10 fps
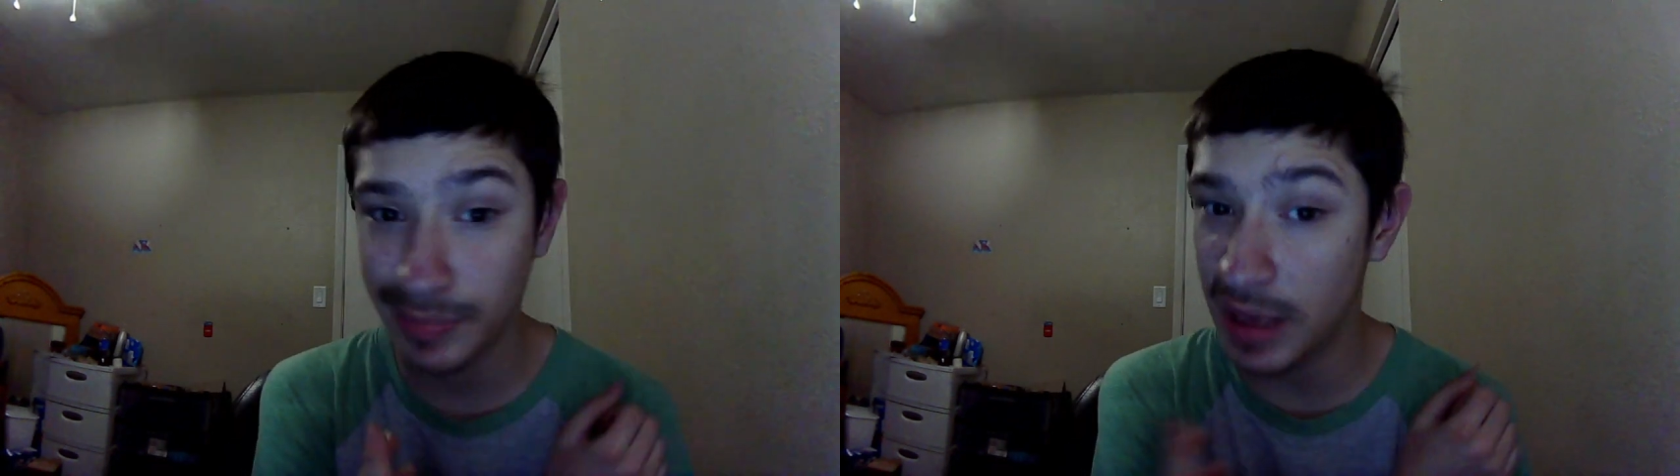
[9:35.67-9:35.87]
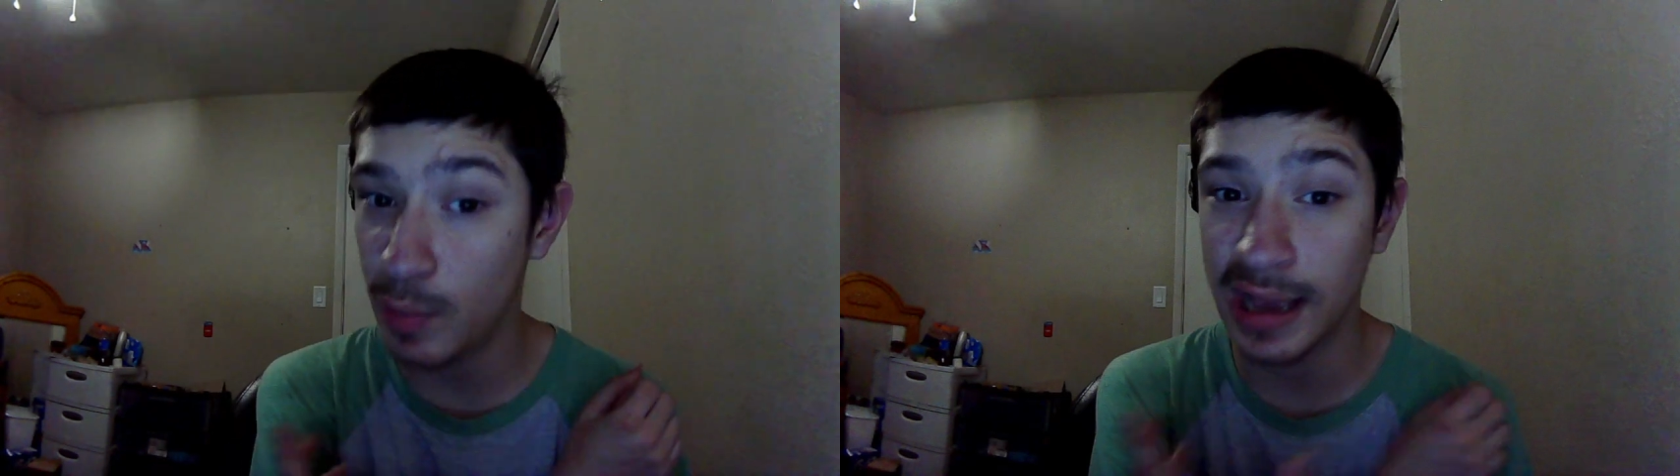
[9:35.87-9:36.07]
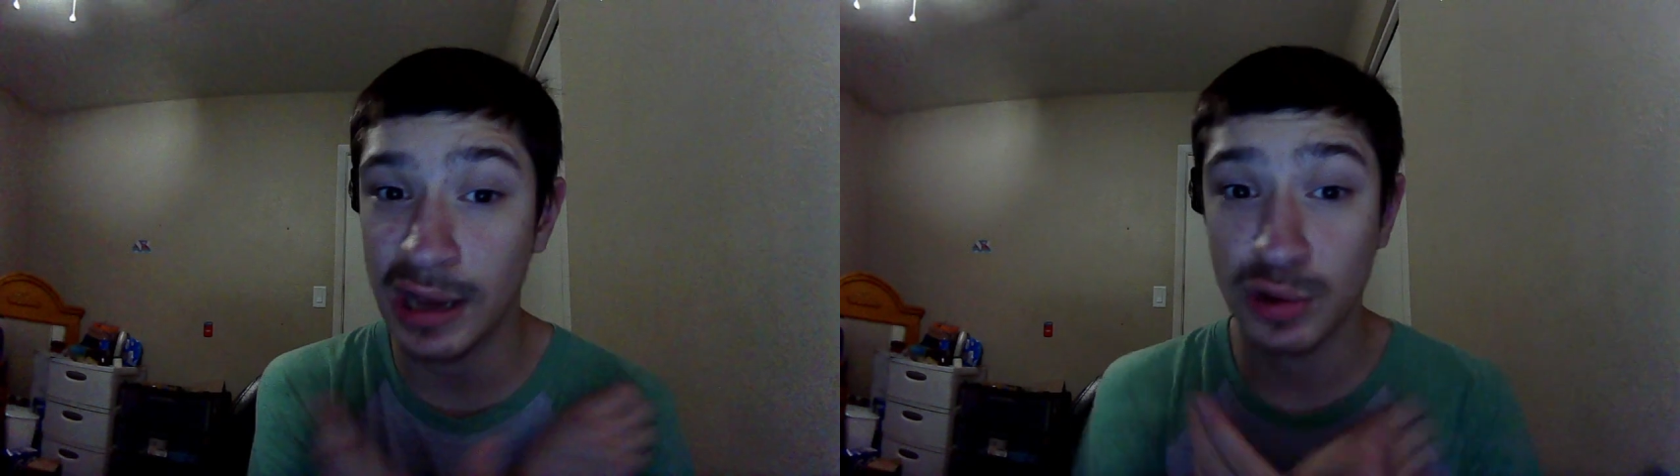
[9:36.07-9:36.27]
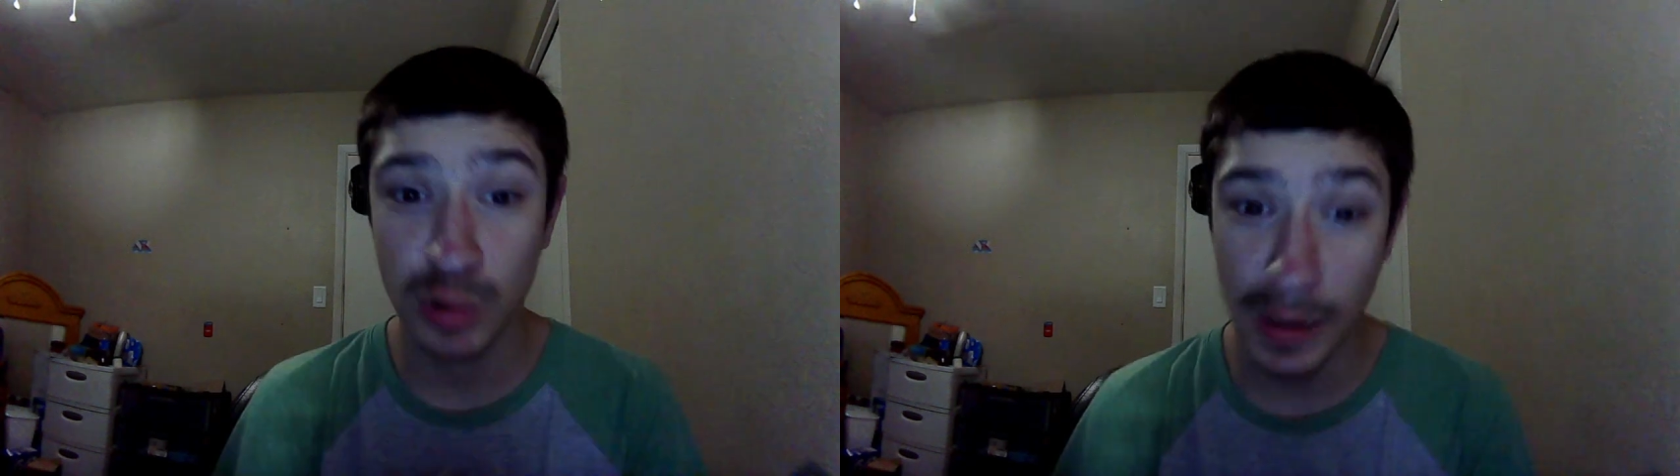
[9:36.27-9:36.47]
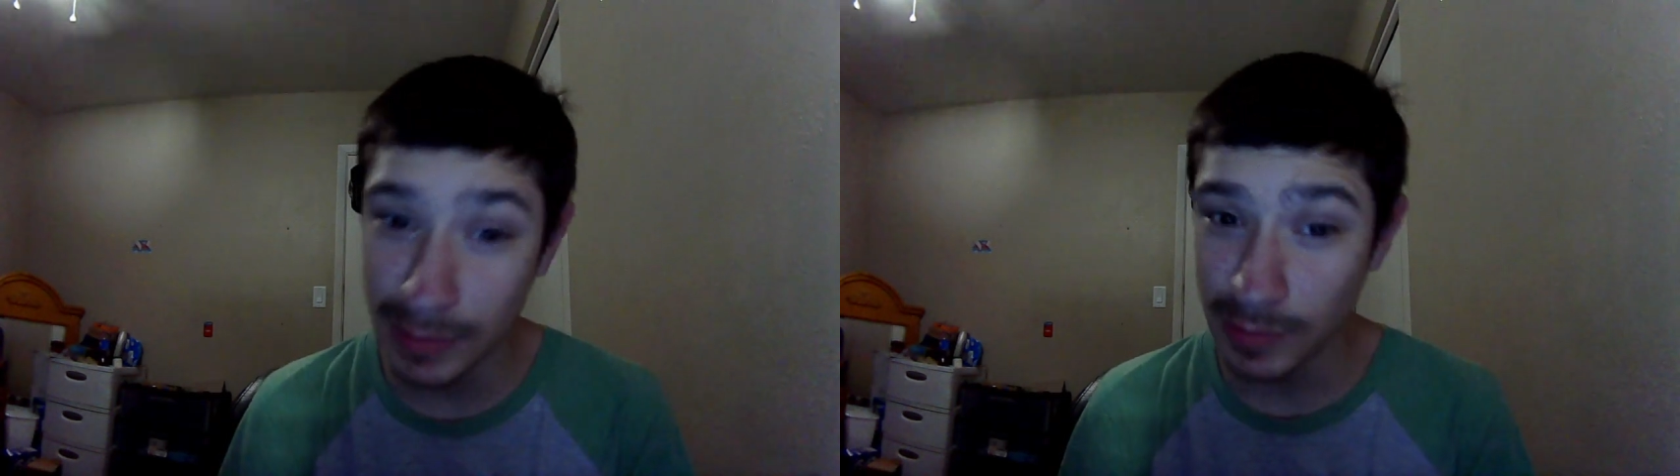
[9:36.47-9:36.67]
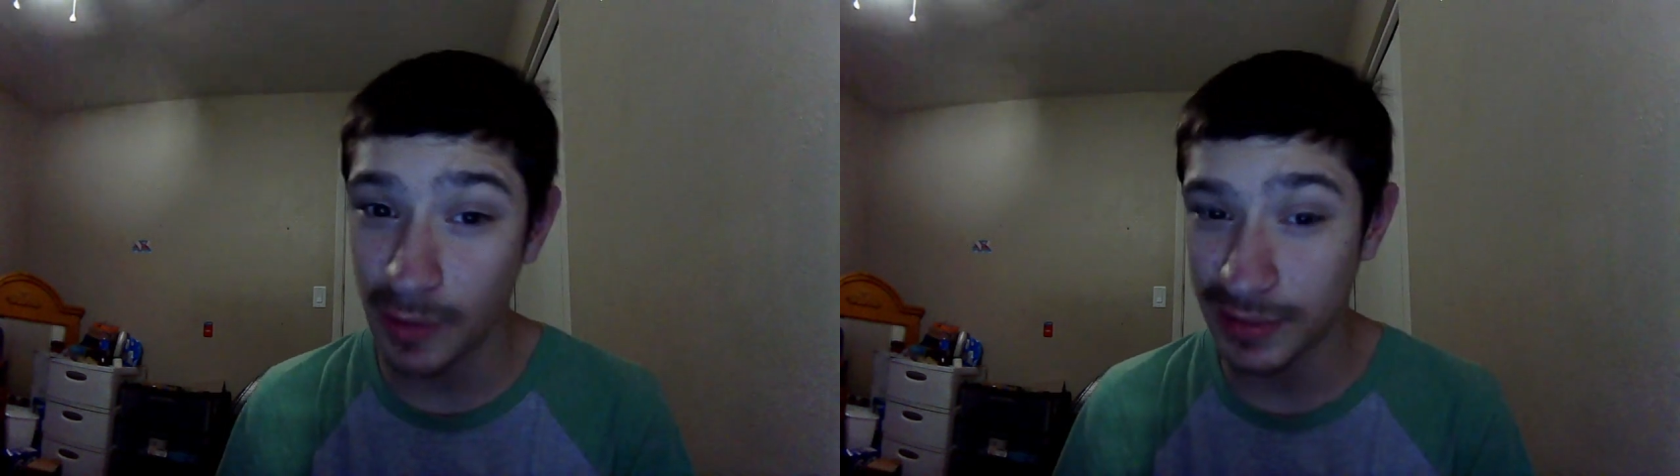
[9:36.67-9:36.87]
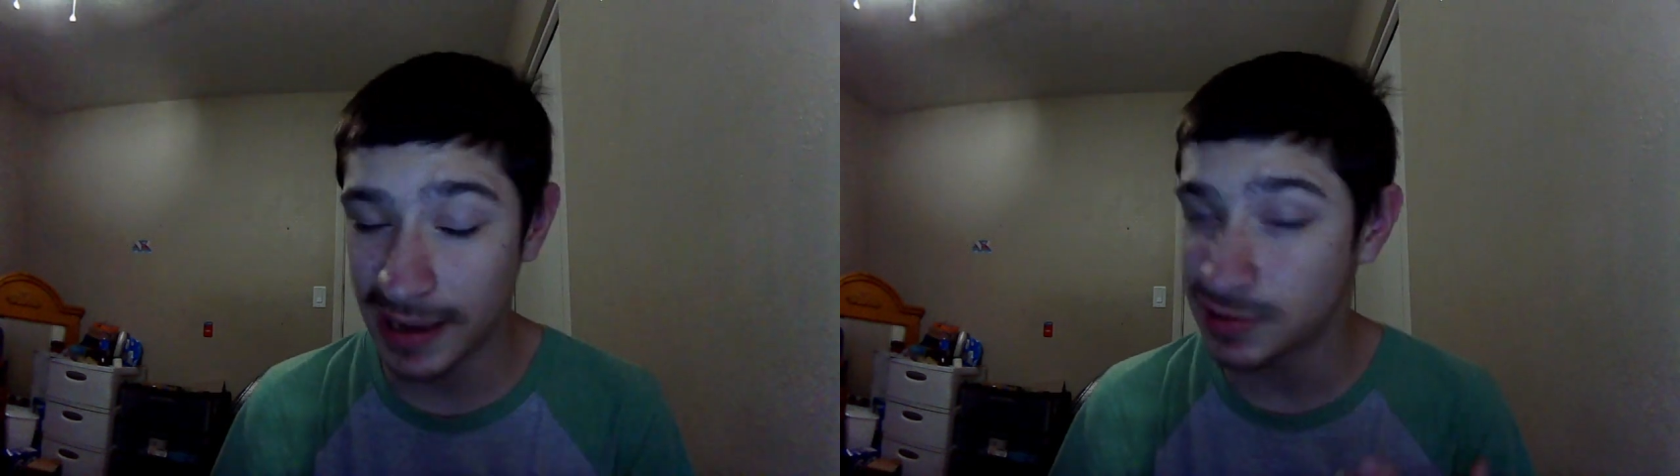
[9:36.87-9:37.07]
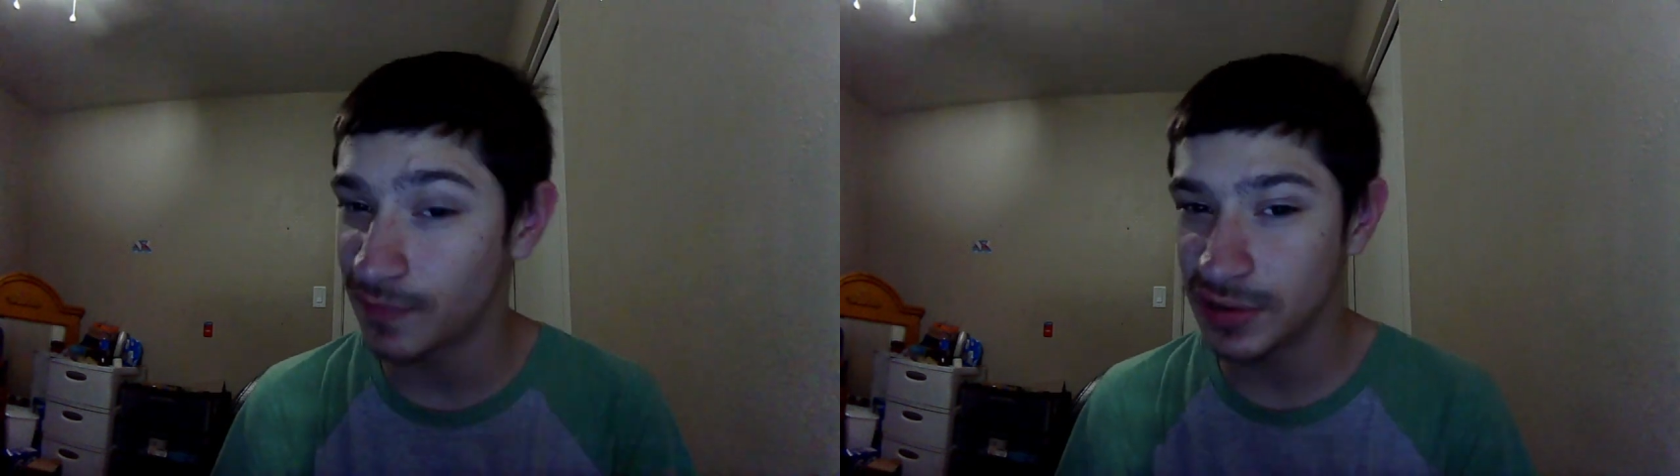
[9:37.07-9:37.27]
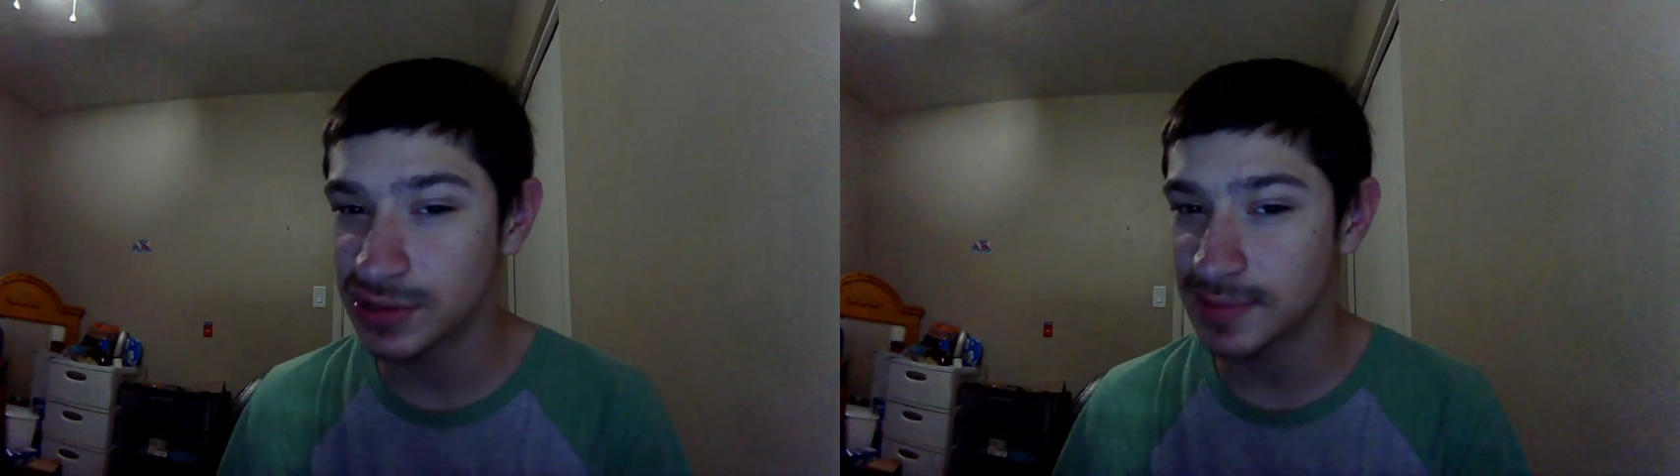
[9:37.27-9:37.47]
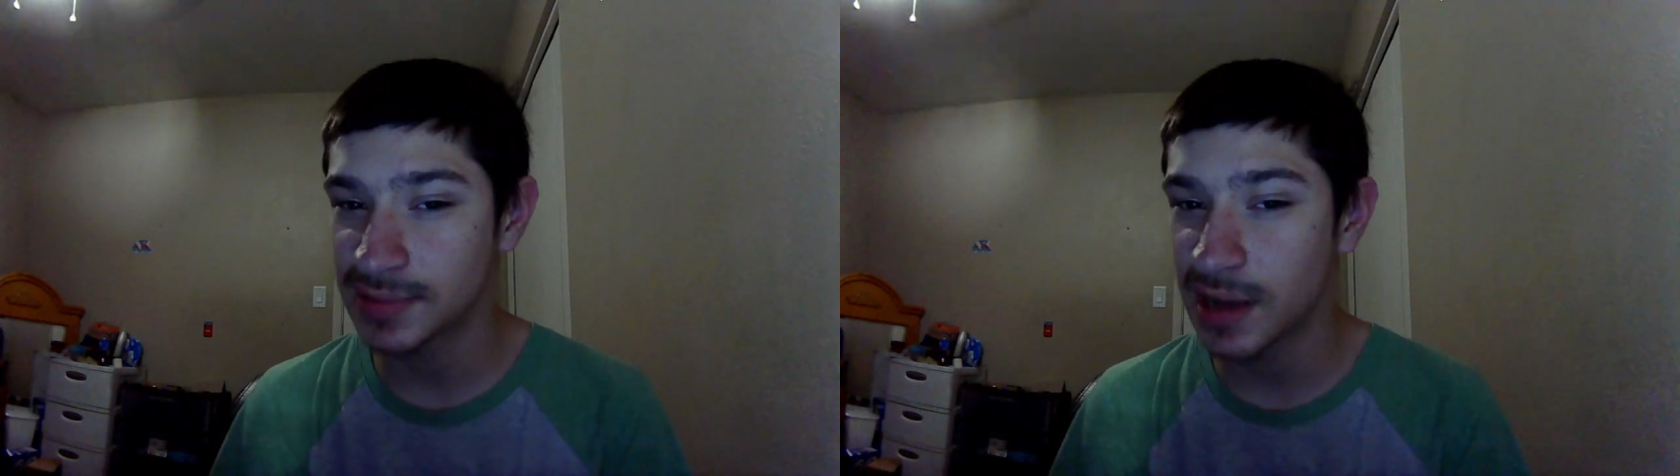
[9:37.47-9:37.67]
it went incredibly well with the actual visuals
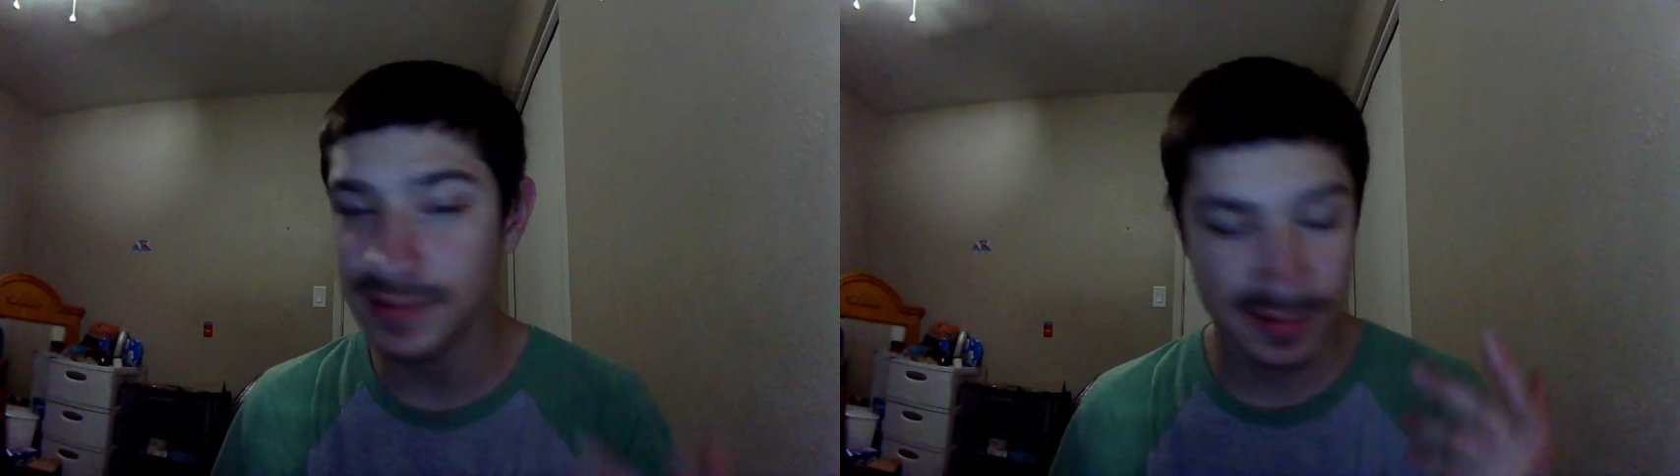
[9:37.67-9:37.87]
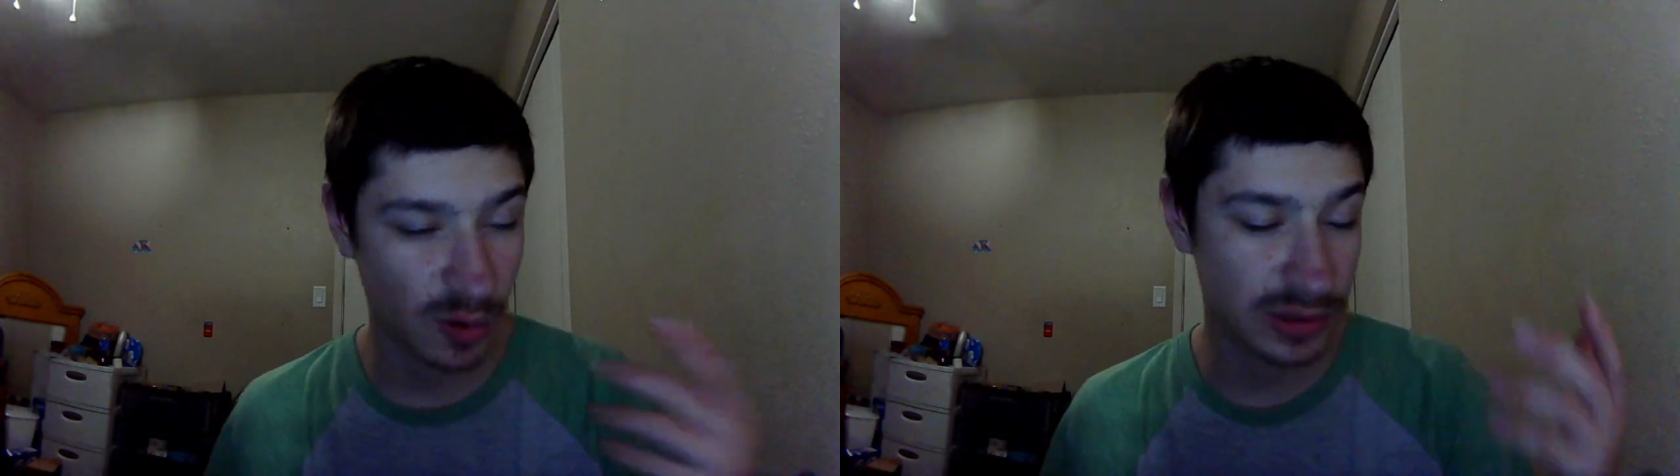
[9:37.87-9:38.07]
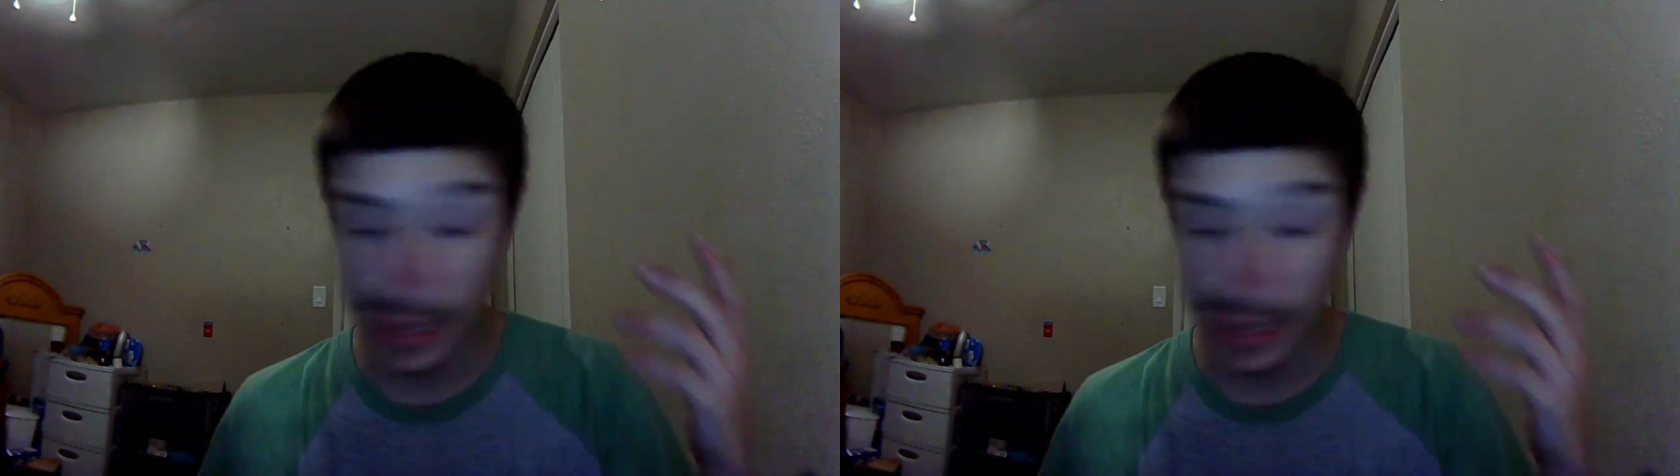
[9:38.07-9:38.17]
themselves, of course,